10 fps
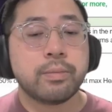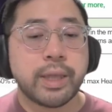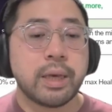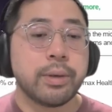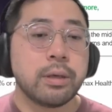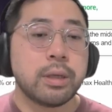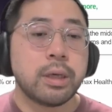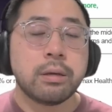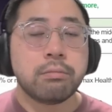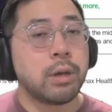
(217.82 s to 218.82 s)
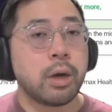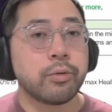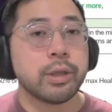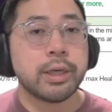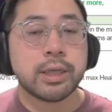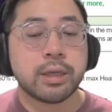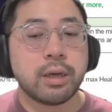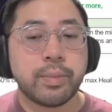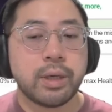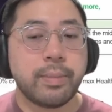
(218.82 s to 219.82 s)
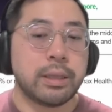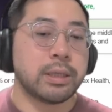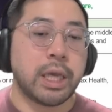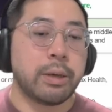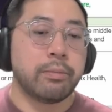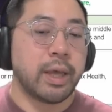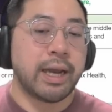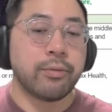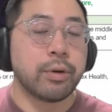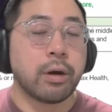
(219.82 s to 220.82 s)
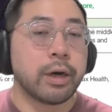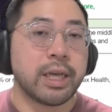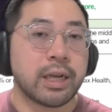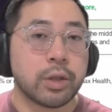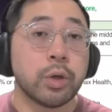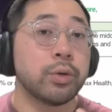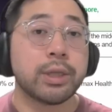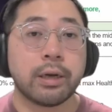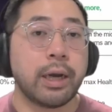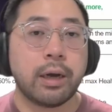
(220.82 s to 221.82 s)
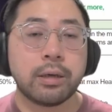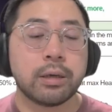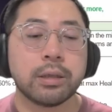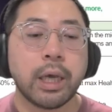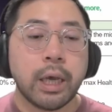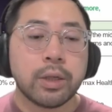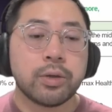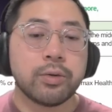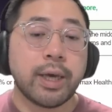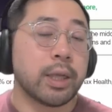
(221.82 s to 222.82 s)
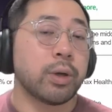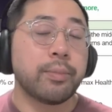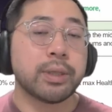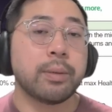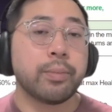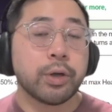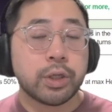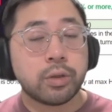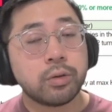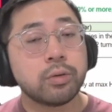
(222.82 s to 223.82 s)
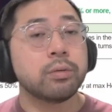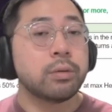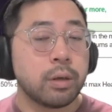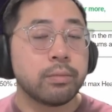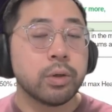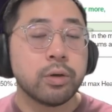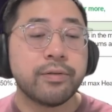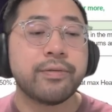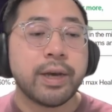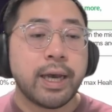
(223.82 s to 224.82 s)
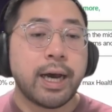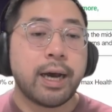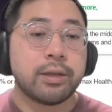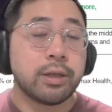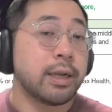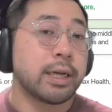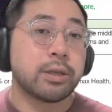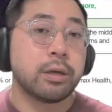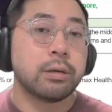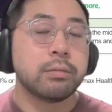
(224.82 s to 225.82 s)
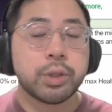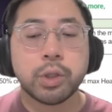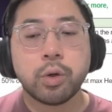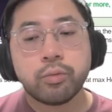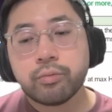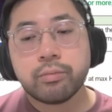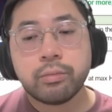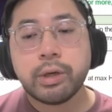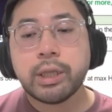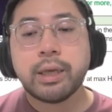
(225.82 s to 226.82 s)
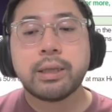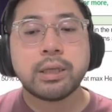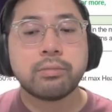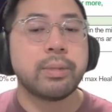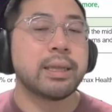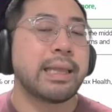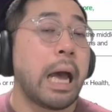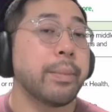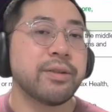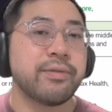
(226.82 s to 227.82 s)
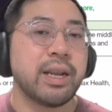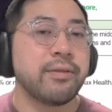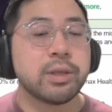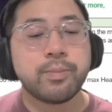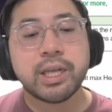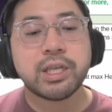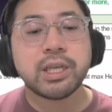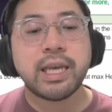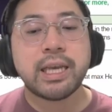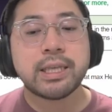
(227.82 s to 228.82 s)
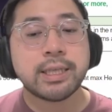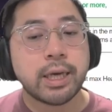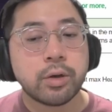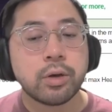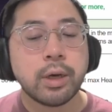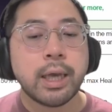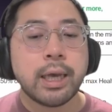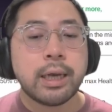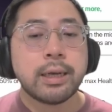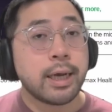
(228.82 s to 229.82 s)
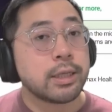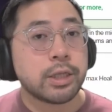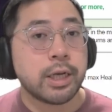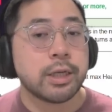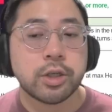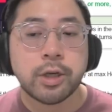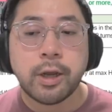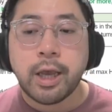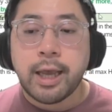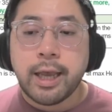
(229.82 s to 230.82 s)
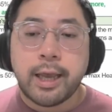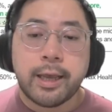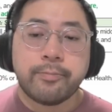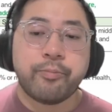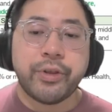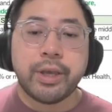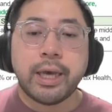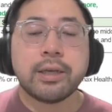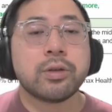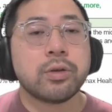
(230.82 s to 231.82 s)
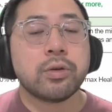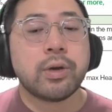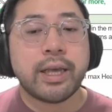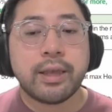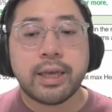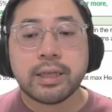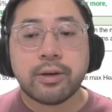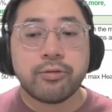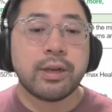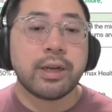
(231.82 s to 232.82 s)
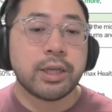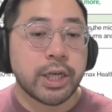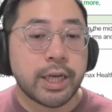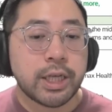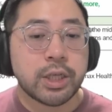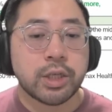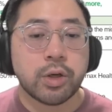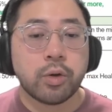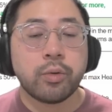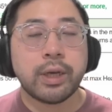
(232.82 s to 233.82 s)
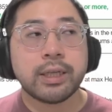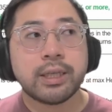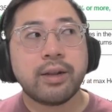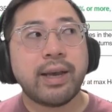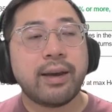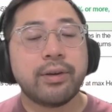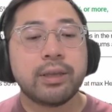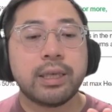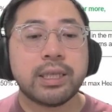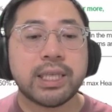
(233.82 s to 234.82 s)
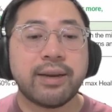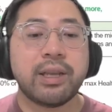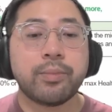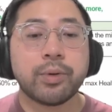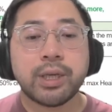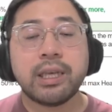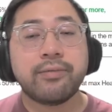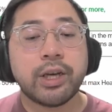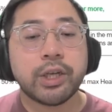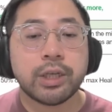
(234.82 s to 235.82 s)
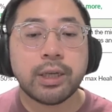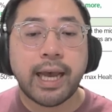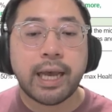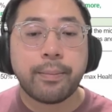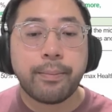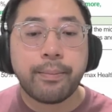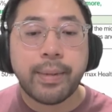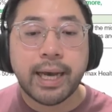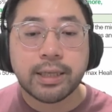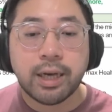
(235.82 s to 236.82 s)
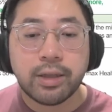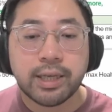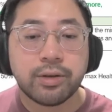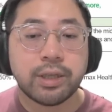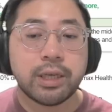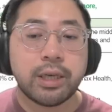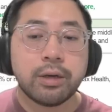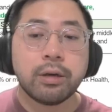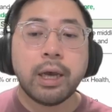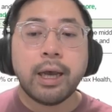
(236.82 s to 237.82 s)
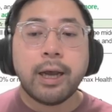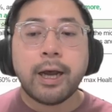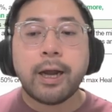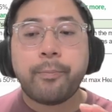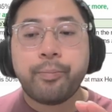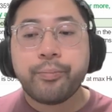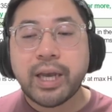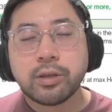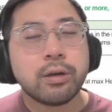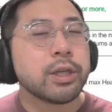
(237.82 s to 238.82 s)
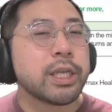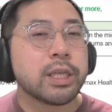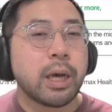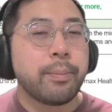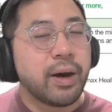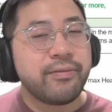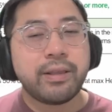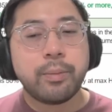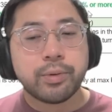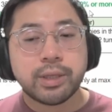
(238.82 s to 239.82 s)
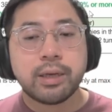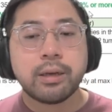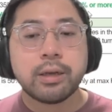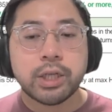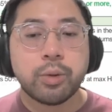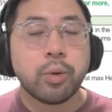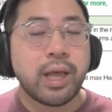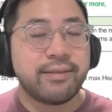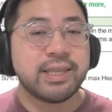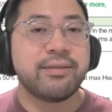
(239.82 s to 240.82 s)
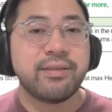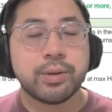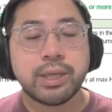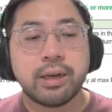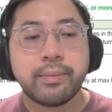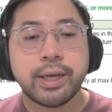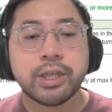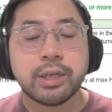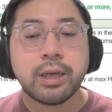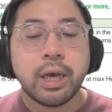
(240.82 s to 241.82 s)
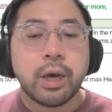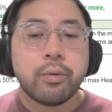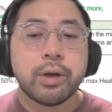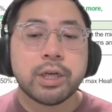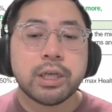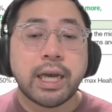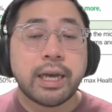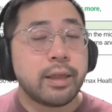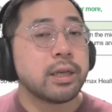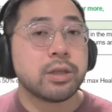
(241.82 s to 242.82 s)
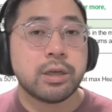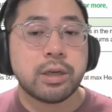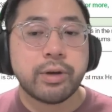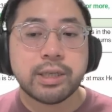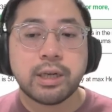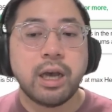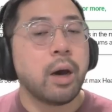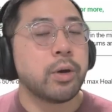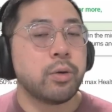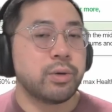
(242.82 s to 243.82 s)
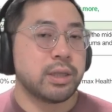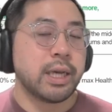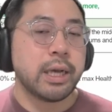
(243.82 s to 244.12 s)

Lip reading: playability? Not really. It's going to be about the same. Like, everyone already kind of tunes their characters to get a 20% push to, move to the next turn. So really, it doesn't make that much of a difference, but it's just a subtle, nice change. And the S2, I think, is a really nice change. So instead of having the 70% evasion at max health, as you can see here, as long as she is above 50%, she will have 70% evasion, which is, I think, is good, right? It's going to help her with the